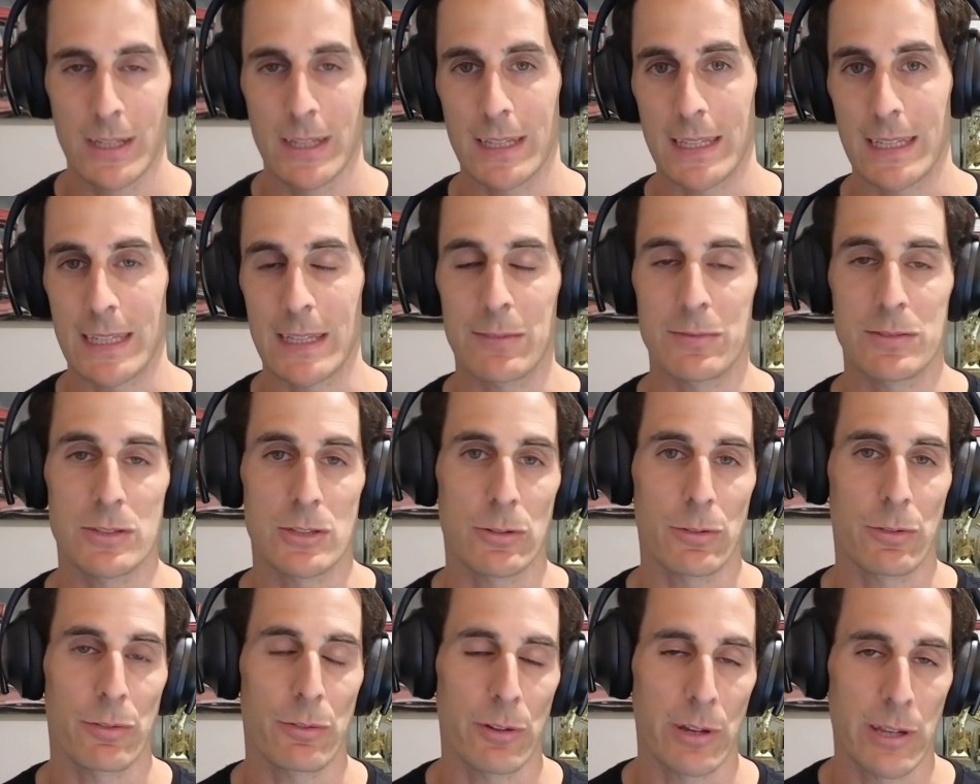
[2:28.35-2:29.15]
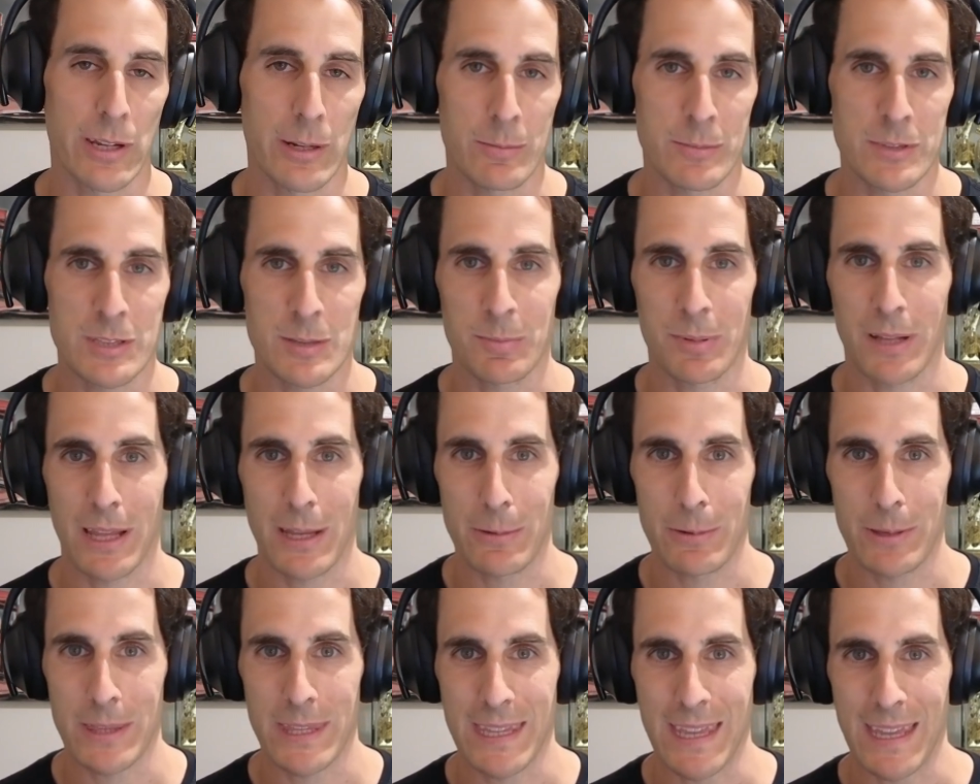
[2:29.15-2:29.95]
gives you freedom to play
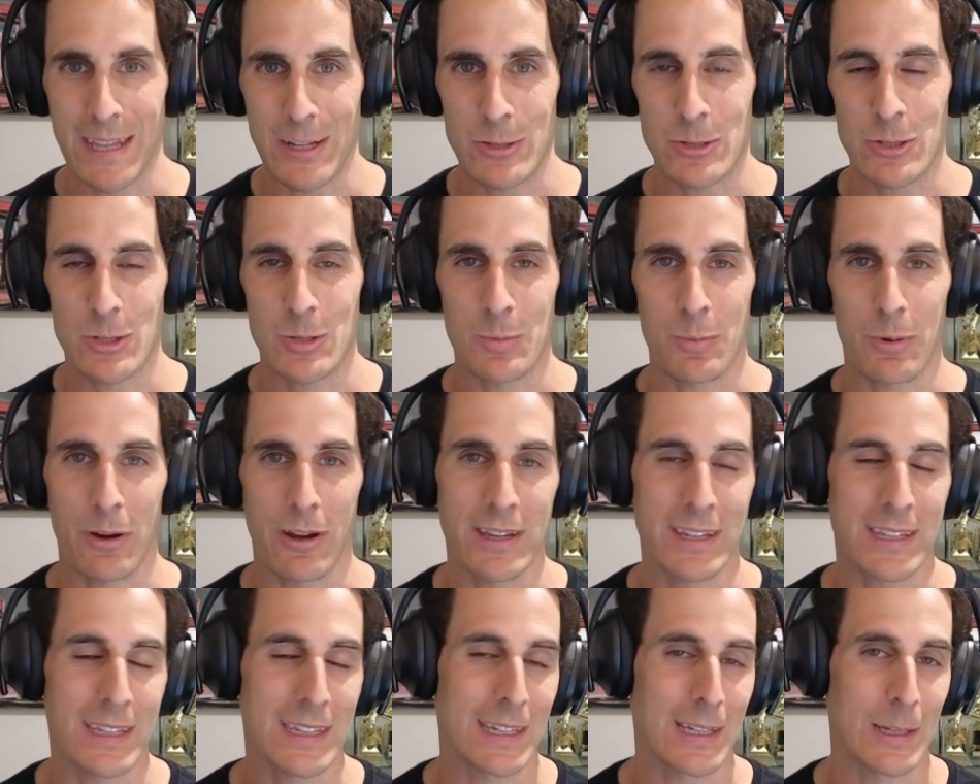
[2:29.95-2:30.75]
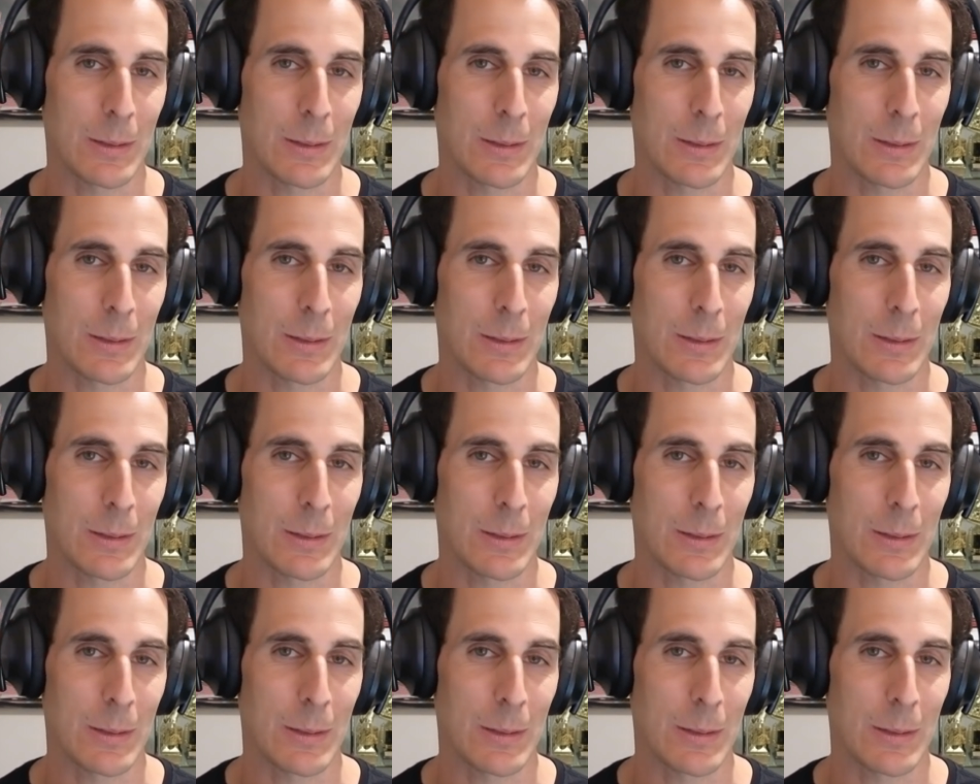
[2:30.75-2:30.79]
with the engine braking